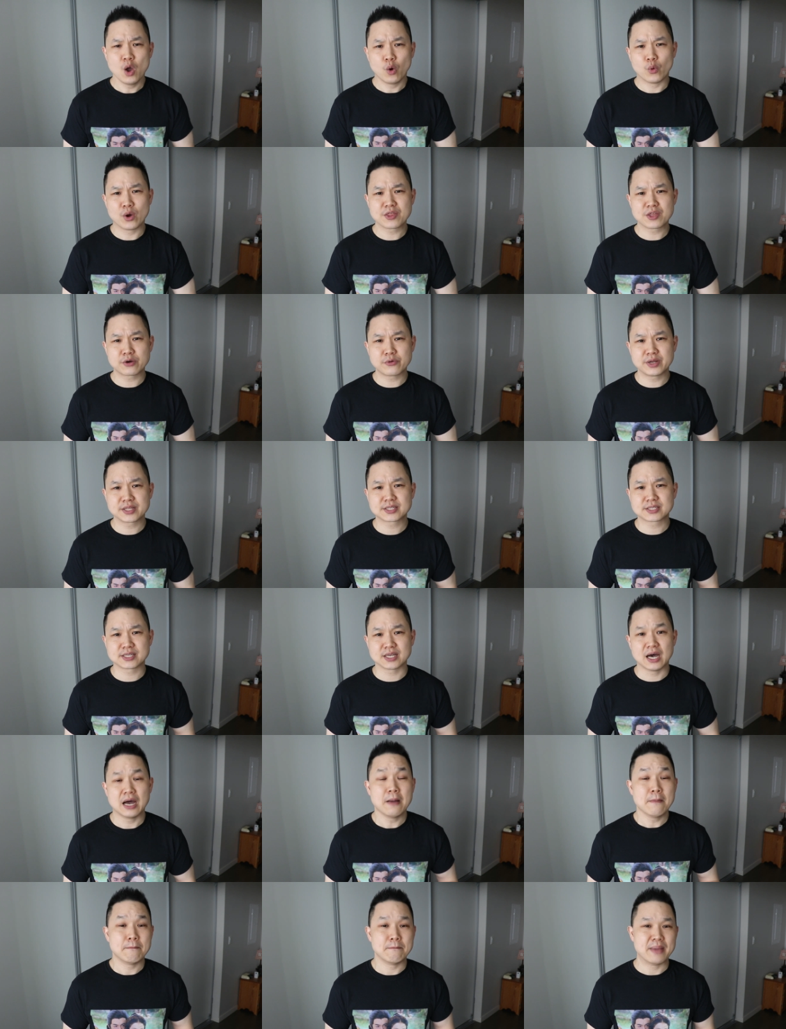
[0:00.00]
Whether it's
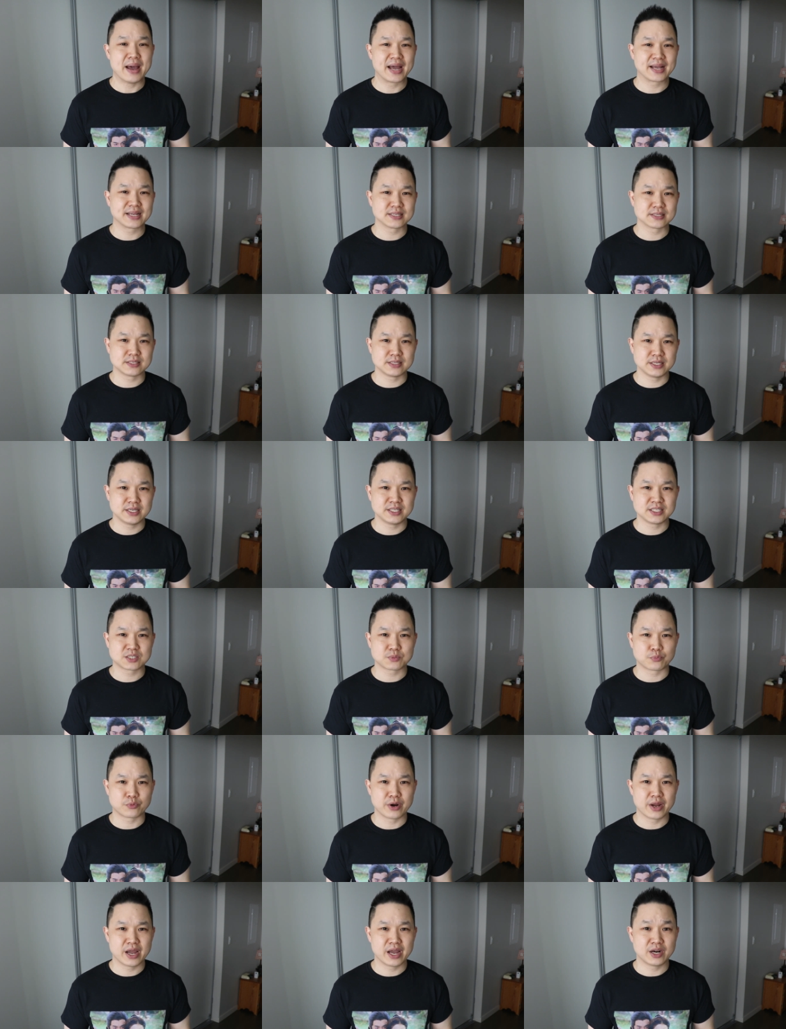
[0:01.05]
a magazine
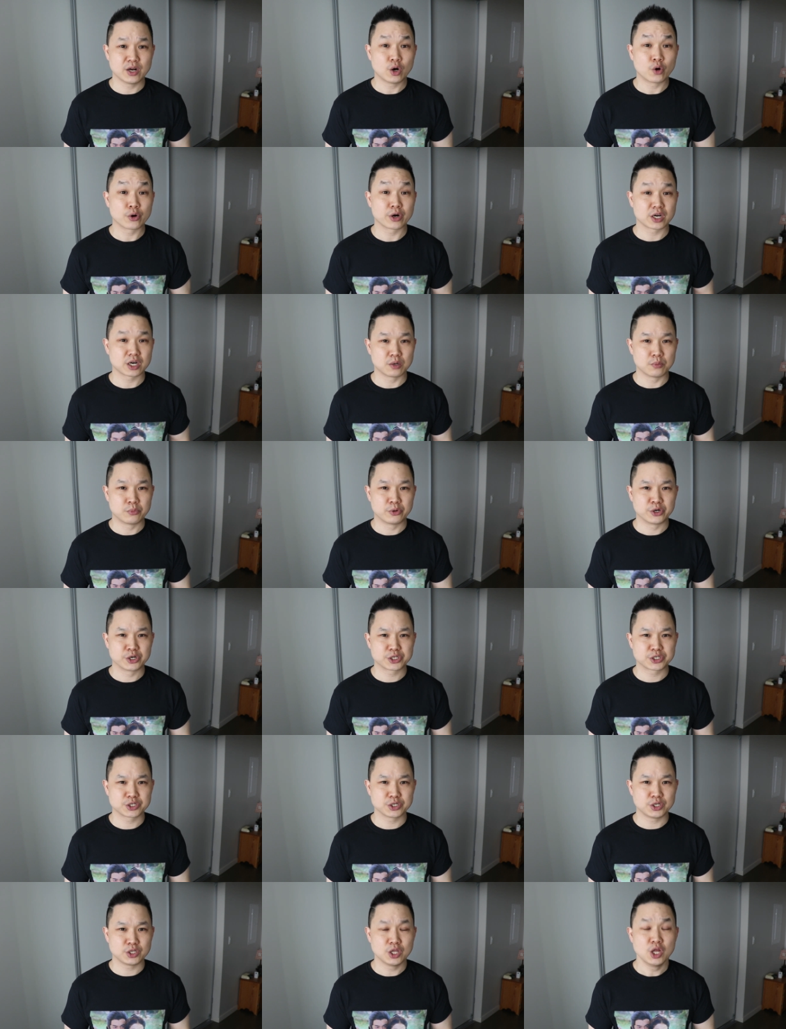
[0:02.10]
spread or a
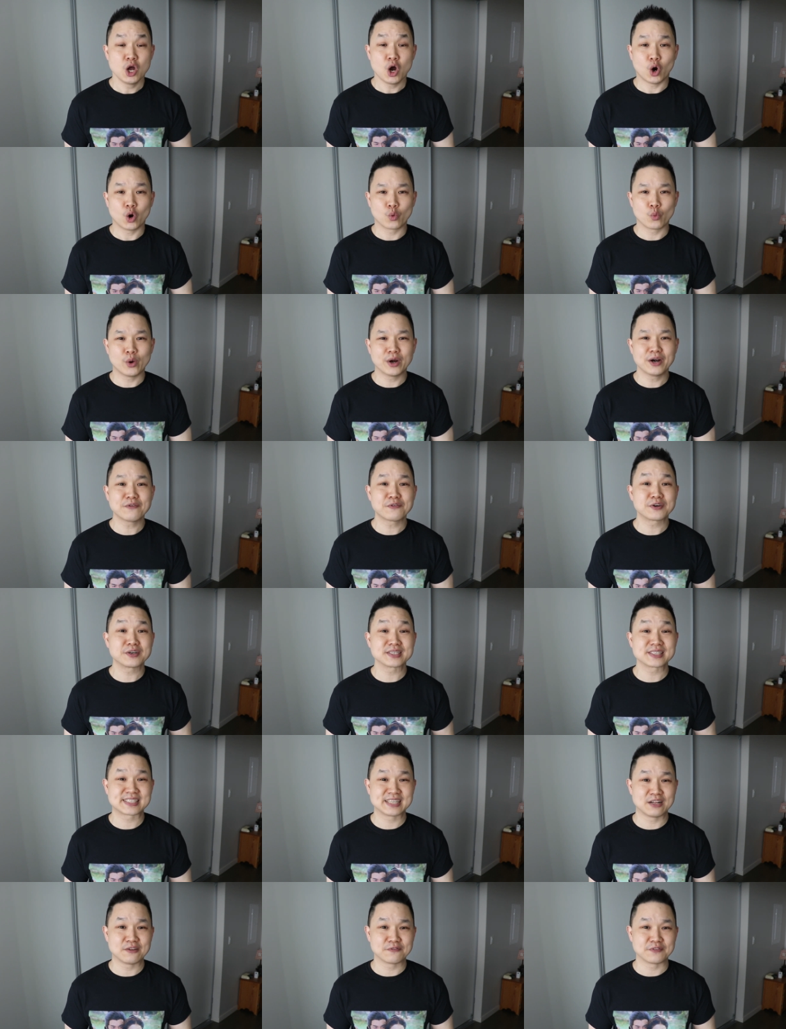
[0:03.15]
commercial or one of her
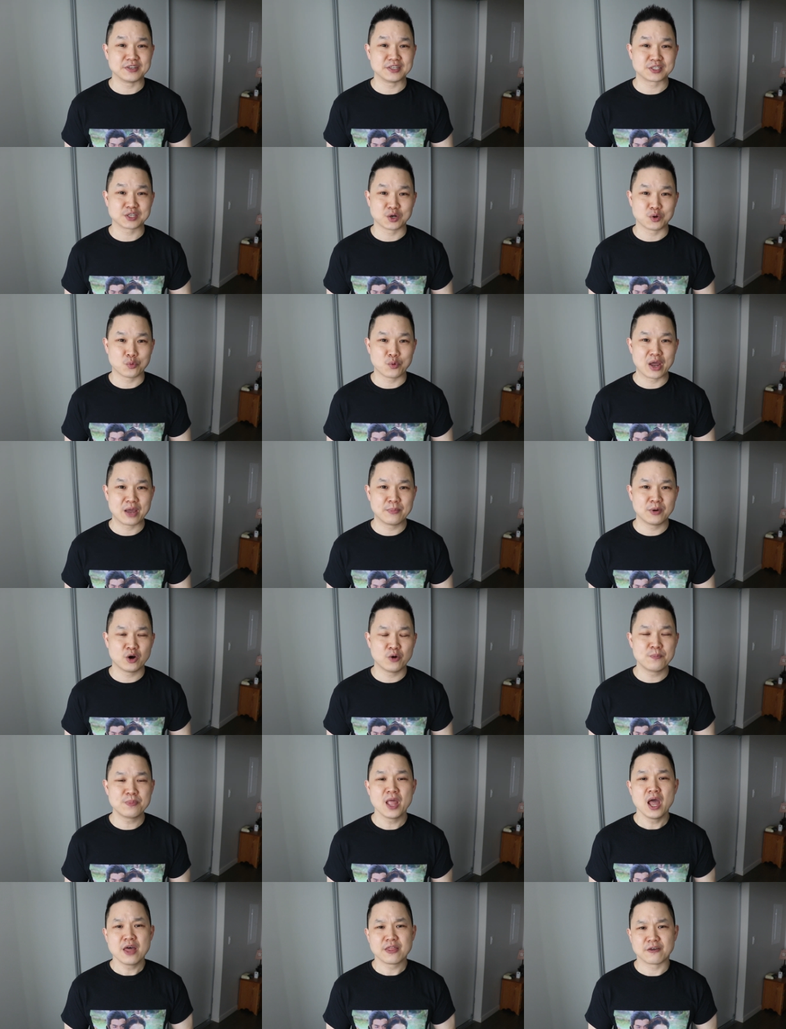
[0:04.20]
selfies on
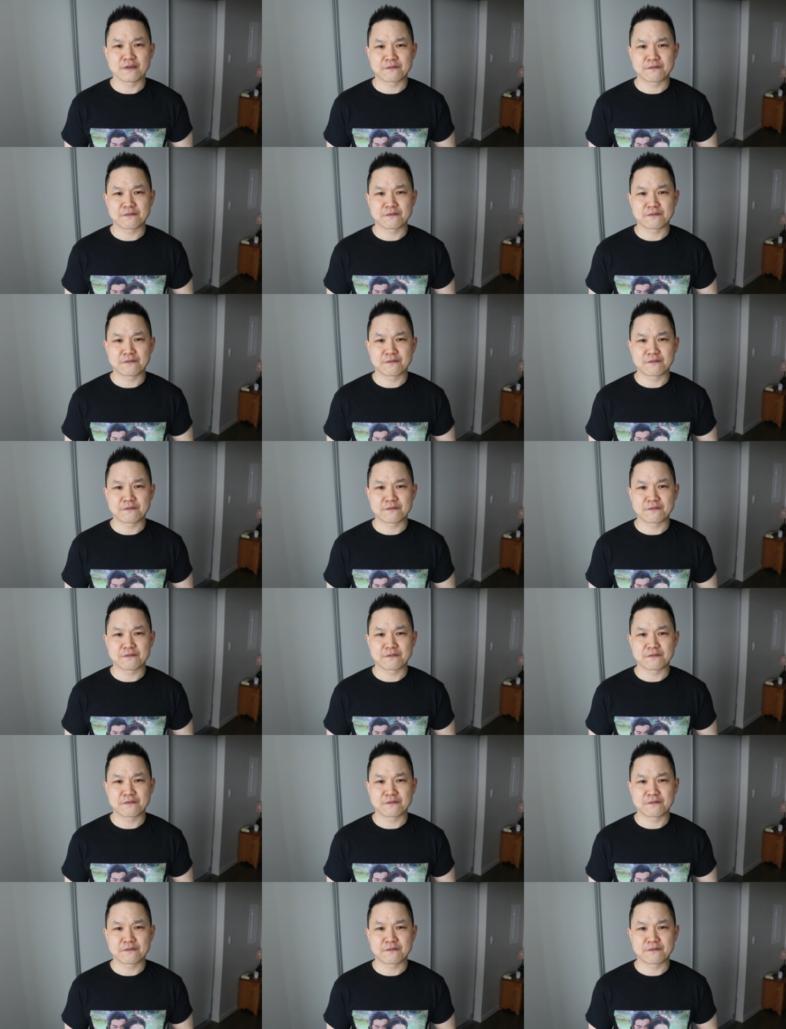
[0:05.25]
Weibo,